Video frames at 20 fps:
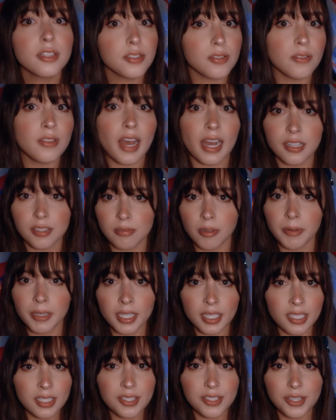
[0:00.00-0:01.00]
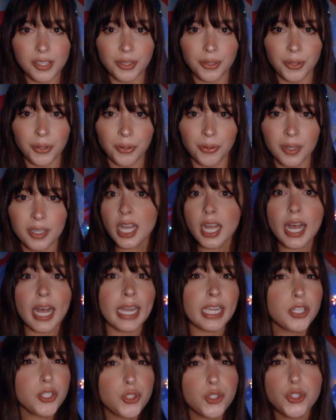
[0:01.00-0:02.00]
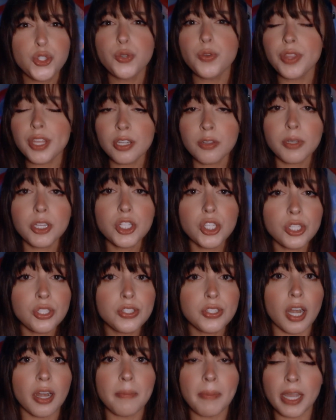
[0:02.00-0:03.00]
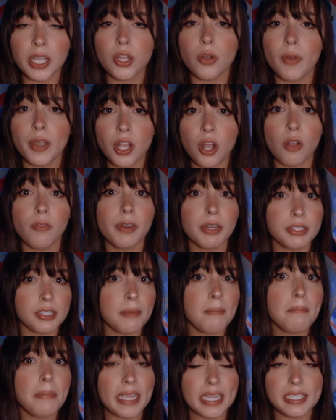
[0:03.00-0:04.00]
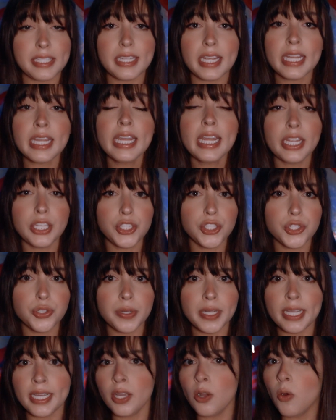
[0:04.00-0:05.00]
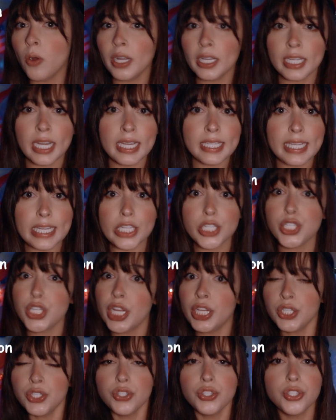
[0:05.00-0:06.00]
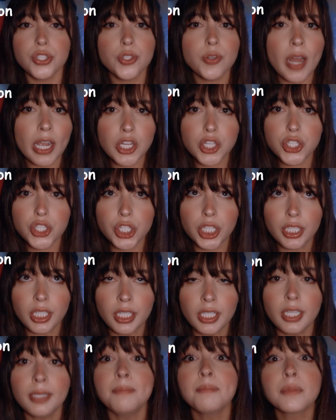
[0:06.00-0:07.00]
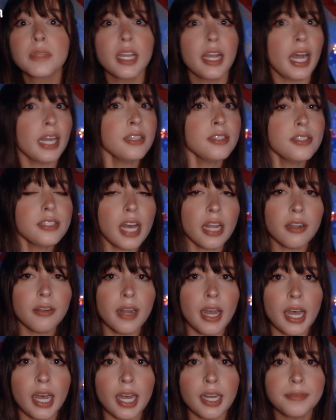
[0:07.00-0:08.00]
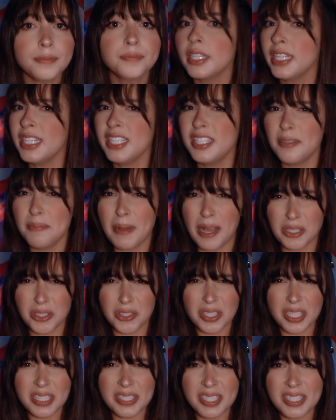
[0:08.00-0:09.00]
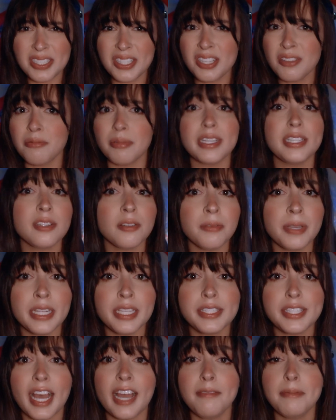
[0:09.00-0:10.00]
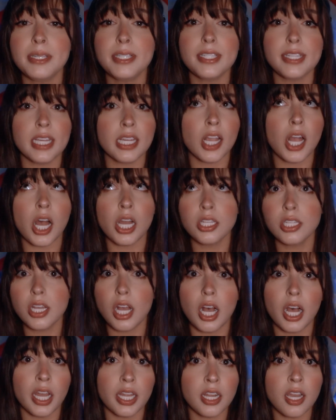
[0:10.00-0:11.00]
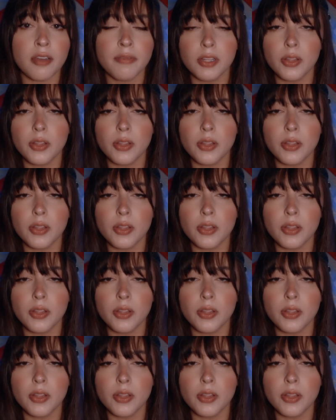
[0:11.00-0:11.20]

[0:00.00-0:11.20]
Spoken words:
So that's what we're gonna do. I do think we should start by going over some basic history, organization, structure, etc. Especially since in recent weeks, I've been seeing a ton of